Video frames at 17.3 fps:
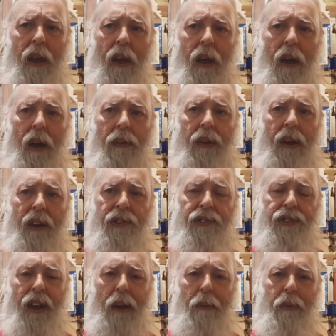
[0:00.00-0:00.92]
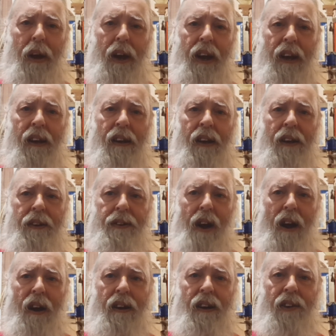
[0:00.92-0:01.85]
They're celebrating
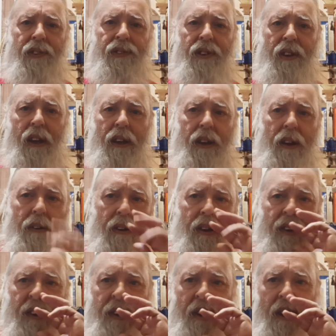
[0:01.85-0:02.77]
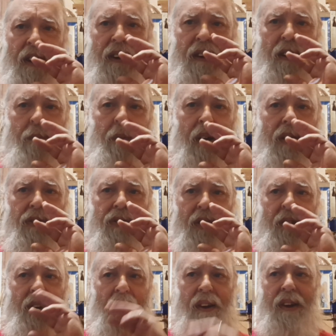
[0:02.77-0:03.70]
darkness and they're in the dark because
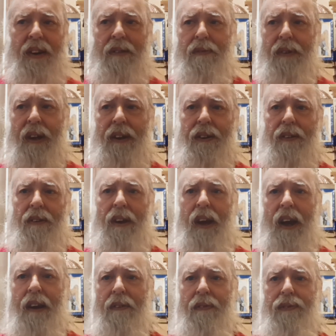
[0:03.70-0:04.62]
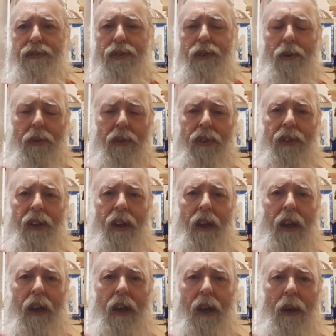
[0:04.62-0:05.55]
they're not in the, in the light of truth,
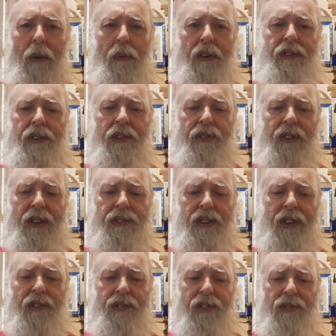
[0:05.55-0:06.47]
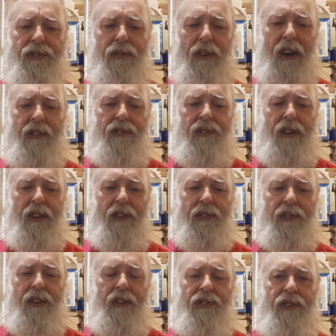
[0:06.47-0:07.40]
which is that Jesus Christ
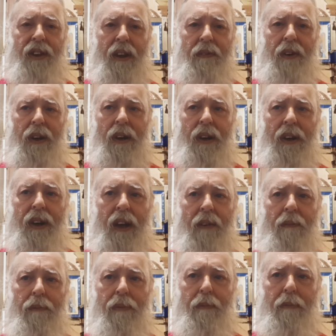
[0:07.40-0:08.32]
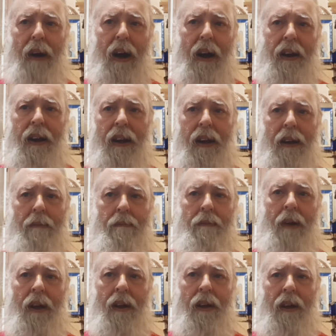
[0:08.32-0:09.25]
is the Son of God and by
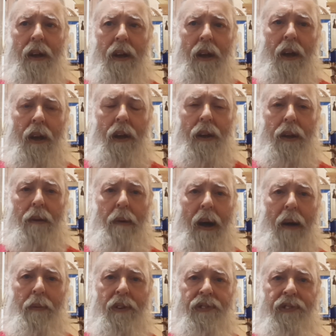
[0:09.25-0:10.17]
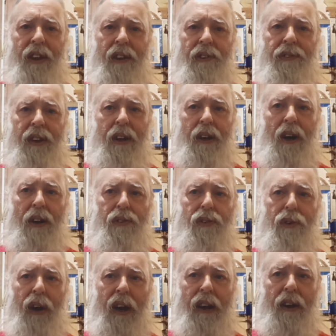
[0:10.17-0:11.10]
him the Bible says that God
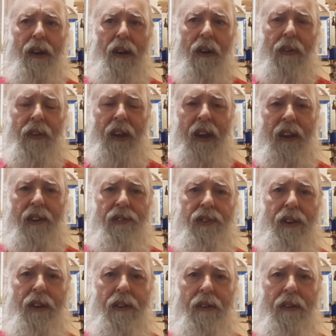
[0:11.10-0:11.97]
created all things.